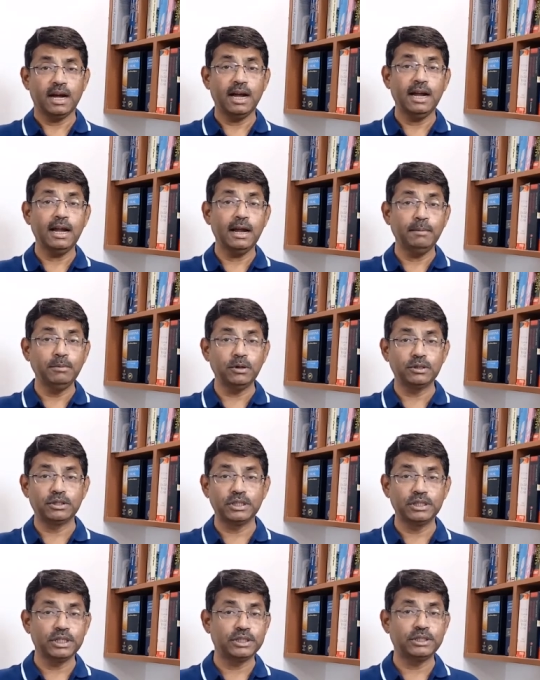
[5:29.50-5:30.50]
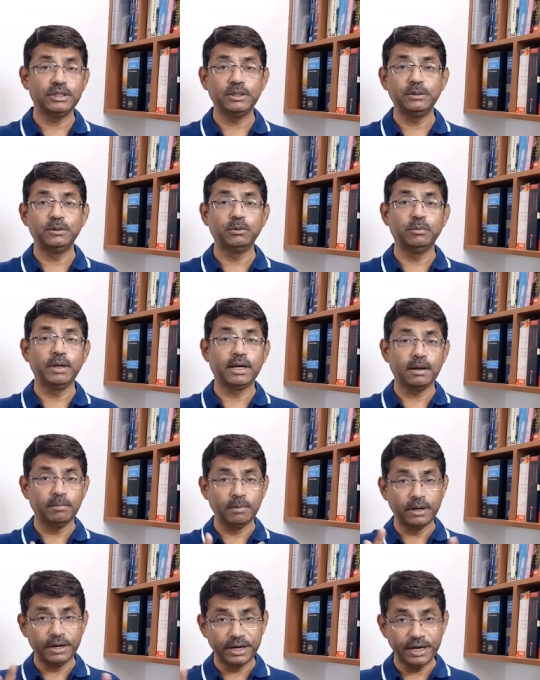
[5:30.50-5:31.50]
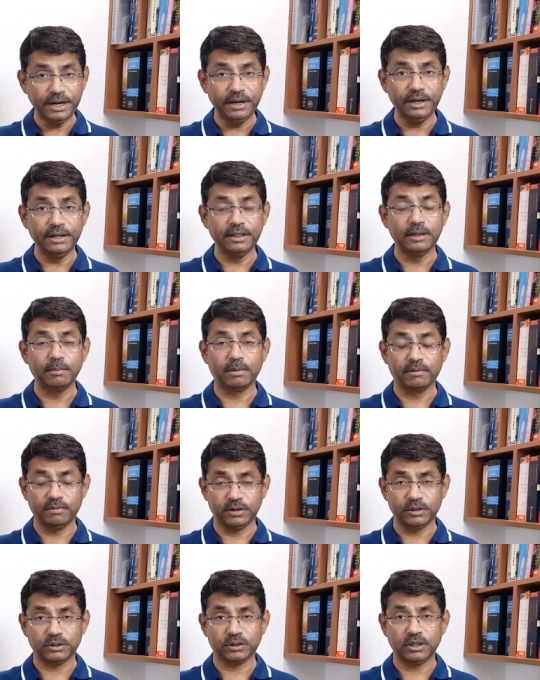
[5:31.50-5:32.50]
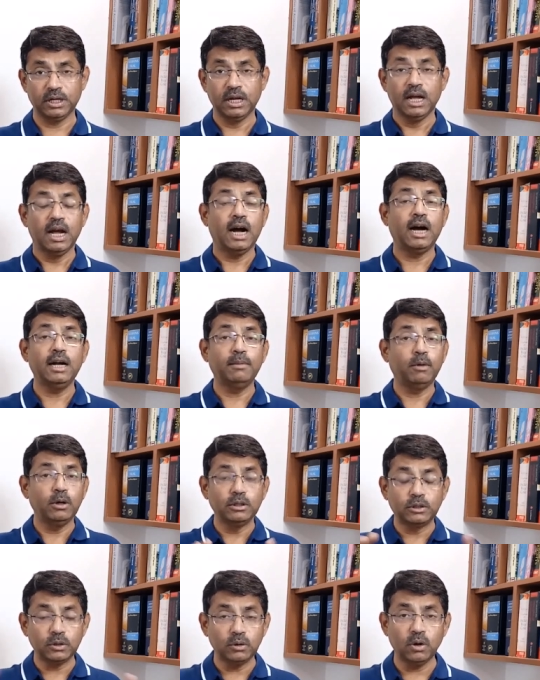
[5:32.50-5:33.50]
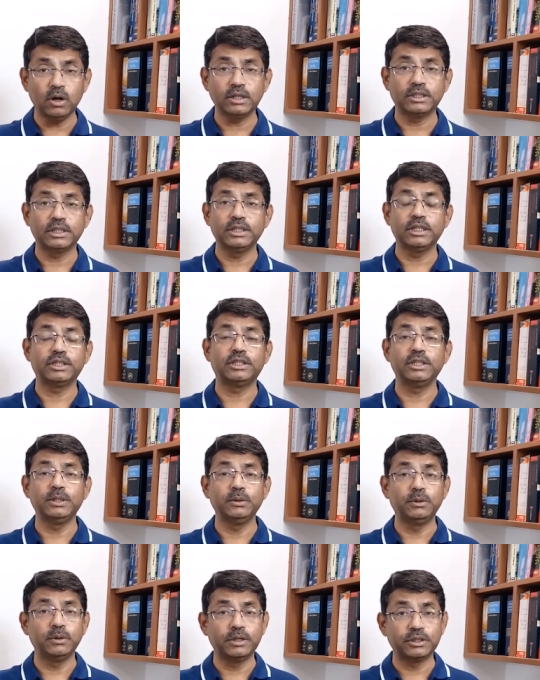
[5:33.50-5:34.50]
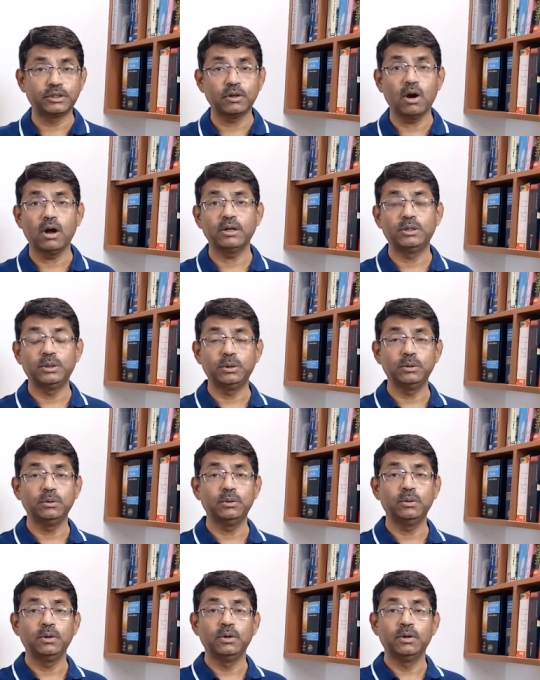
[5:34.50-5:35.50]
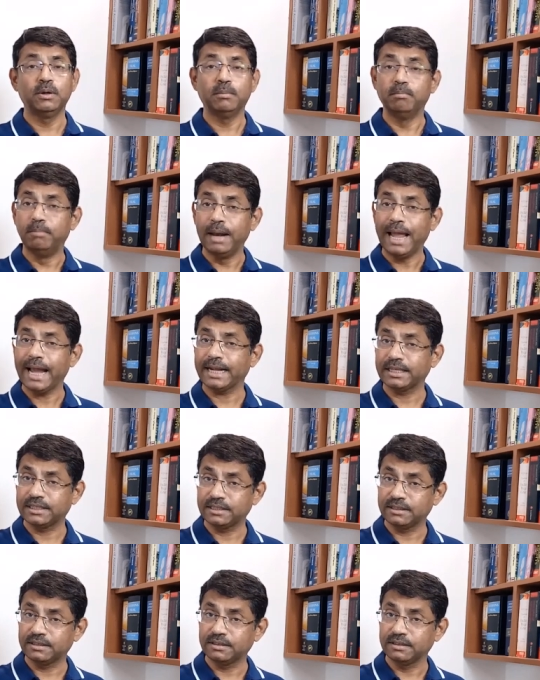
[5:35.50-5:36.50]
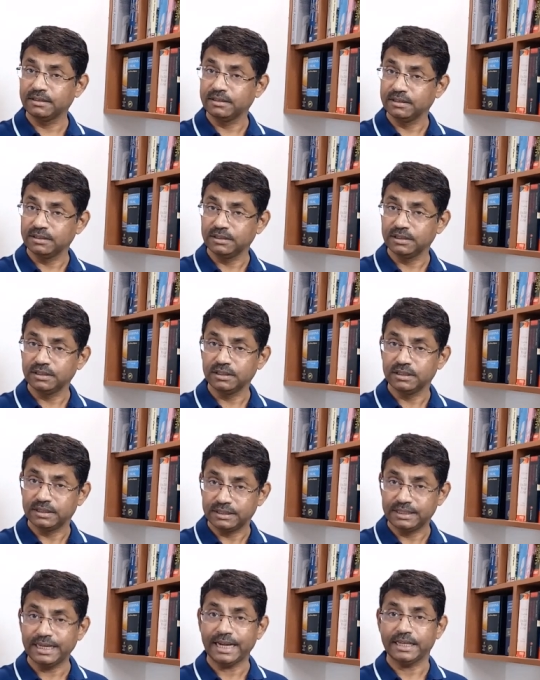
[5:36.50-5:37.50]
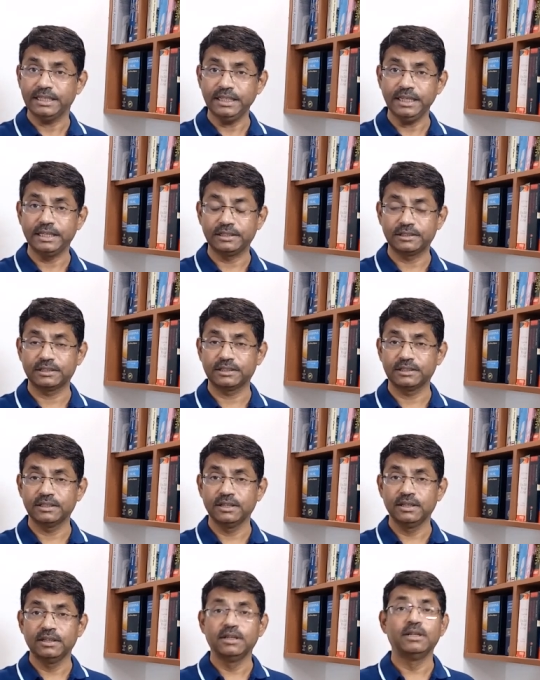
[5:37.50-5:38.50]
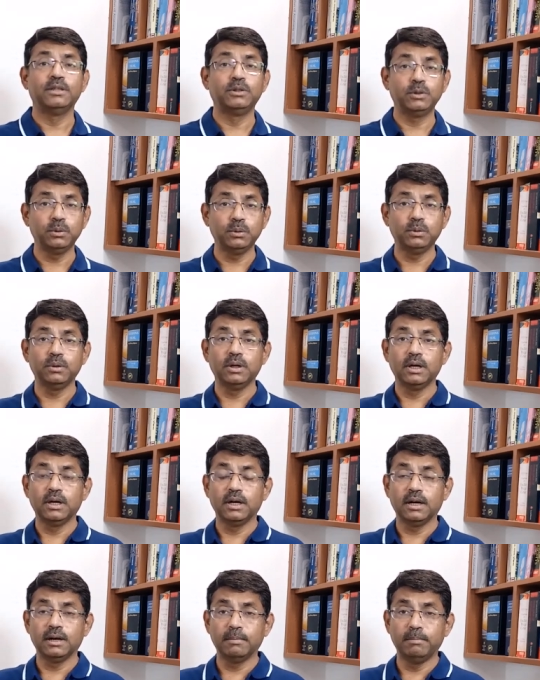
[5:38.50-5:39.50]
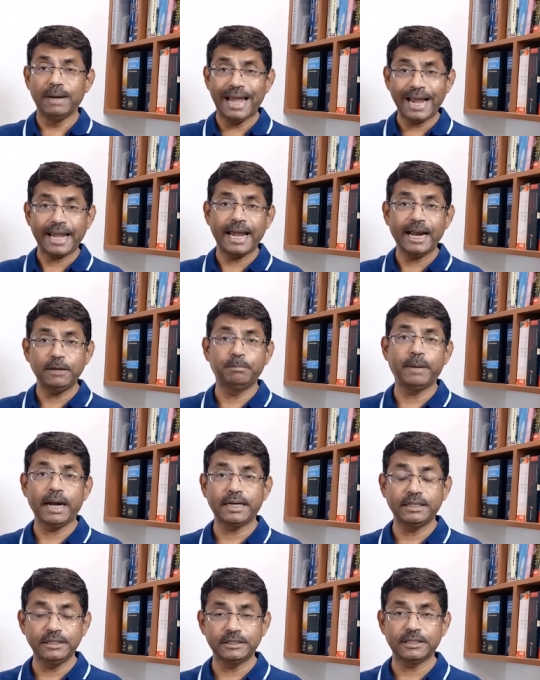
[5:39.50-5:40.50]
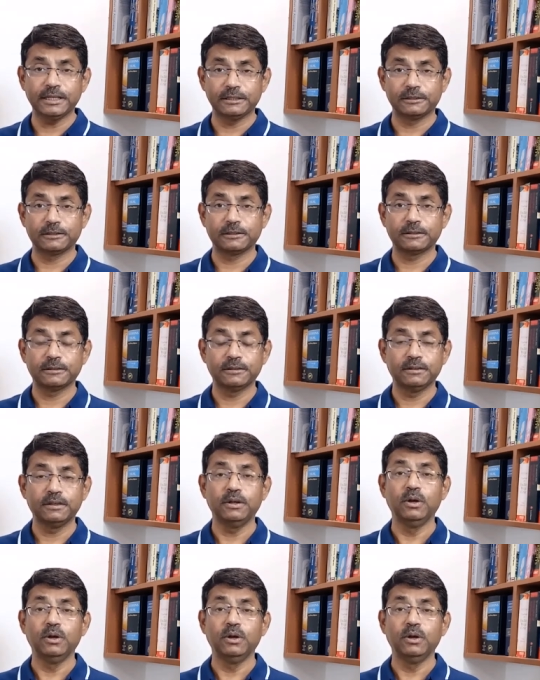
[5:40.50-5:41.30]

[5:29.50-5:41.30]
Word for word: I am not suggesting you to become greedy in the profession. I am also not suggesting you to resort to black tactics, to uh, black hat practices.